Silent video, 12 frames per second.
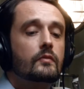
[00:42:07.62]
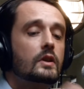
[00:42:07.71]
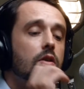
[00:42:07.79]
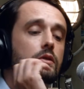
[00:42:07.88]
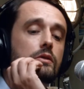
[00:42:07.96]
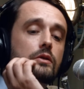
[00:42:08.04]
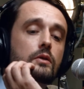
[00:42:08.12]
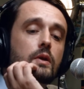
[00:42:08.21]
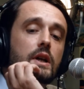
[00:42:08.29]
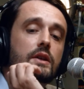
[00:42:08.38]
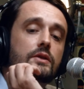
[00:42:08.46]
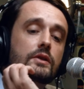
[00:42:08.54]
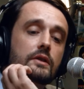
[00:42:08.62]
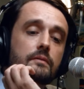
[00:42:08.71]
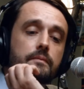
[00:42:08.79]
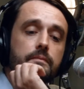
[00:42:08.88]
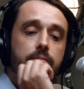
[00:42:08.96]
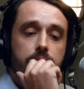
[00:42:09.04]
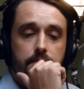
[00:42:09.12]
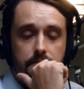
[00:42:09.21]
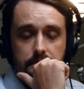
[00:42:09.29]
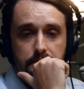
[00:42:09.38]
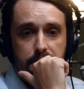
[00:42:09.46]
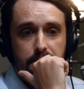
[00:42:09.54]
Good question.
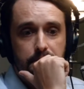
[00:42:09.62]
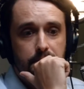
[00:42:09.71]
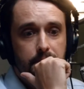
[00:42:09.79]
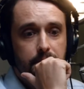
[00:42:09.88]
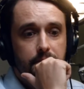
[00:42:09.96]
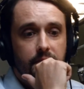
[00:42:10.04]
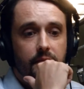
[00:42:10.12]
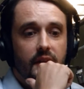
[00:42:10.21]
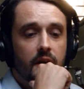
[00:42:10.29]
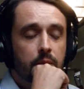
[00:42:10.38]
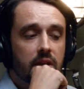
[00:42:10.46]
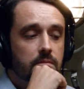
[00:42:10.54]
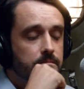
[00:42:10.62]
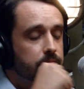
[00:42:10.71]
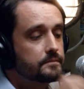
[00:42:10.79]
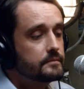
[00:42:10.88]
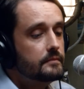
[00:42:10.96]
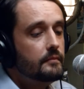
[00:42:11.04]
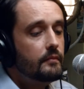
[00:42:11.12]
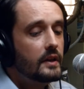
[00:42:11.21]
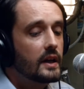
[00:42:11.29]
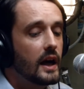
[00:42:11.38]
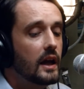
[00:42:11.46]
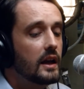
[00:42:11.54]
I mean,
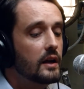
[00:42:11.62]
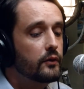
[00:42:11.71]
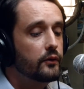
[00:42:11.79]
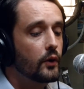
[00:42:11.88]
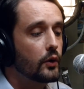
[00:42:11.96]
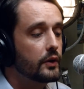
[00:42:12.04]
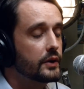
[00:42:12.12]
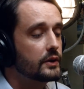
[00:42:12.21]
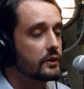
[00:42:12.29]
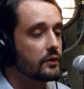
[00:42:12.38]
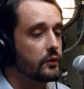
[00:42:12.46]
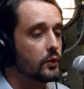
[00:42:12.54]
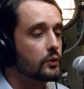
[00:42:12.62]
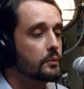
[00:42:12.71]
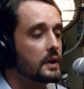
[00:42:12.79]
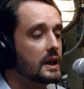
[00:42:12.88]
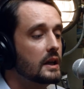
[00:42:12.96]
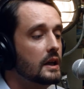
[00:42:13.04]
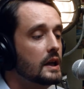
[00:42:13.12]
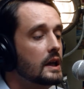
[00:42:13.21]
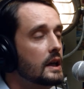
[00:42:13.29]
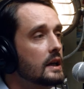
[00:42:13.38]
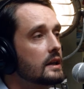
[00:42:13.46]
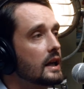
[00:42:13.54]
I'll have foreigners phone me
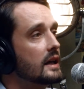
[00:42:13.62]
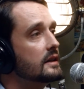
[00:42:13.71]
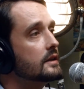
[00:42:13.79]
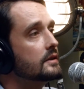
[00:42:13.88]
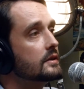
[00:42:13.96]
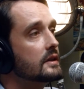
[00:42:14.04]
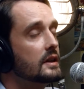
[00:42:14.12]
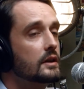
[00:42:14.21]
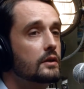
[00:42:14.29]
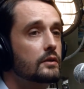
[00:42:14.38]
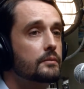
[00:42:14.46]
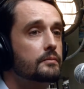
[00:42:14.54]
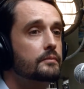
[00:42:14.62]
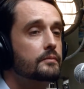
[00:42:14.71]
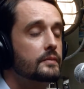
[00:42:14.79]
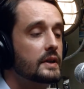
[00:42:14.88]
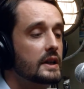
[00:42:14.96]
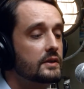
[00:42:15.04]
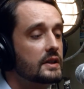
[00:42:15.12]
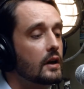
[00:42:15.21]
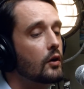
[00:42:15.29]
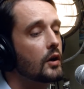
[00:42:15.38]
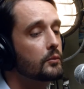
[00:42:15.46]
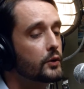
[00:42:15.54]
and they'll say,
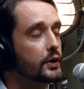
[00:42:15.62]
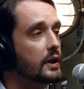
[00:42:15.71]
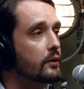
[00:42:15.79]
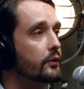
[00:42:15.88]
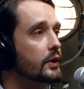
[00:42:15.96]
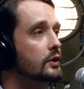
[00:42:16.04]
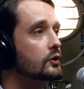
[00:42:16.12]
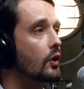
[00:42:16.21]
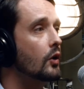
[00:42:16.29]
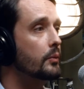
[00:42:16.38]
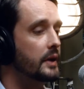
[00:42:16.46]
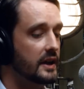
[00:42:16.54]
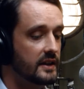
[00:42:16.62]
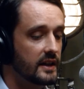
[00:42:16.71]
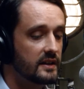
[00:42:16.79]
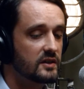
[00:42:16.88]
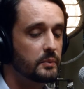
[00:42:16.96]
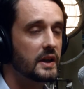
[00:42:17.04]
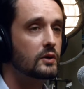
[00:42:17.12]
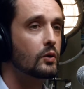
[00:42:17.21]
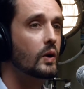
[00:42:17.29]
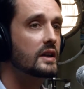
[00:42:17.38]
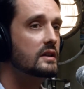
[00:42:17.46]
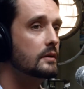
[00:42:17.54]
oh, I'm looking for a job. And then they spend
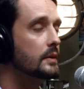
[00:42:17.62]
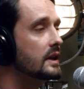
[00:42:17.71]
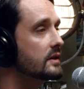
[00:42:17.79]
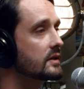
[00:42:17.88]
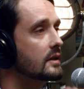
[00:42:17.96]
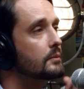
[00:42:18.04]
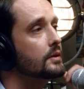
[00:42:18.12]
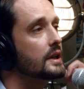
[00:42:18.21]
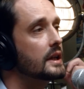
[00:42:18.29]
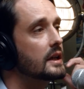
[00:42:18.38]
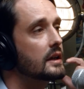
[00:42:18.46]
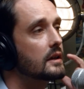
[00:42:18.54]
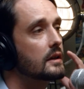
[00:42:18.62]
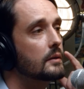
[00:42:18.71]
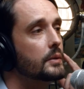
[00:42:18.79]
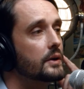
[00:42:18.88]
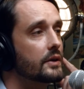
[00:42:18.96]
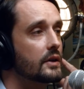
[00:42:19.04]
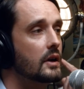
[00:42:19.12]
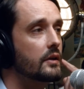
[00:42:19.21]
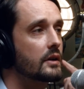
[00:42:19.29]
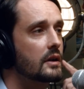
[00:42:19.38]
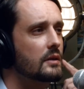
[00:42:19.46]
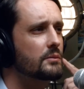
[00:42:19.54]
20 minutes complaining about their
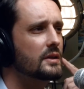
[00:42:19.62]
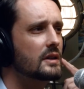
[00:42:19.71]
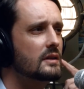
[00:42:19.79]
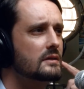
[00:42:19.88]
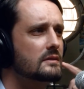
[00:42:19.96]
current company.